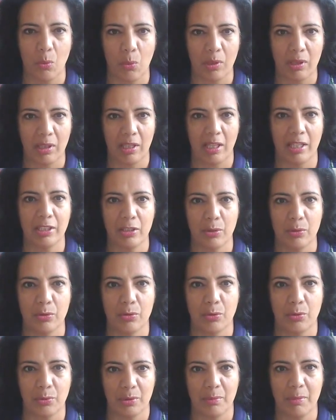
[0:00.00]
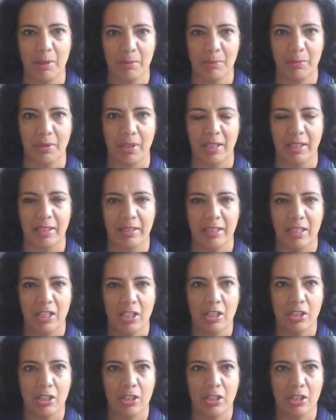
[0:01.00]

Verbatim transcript: would like you to remember that.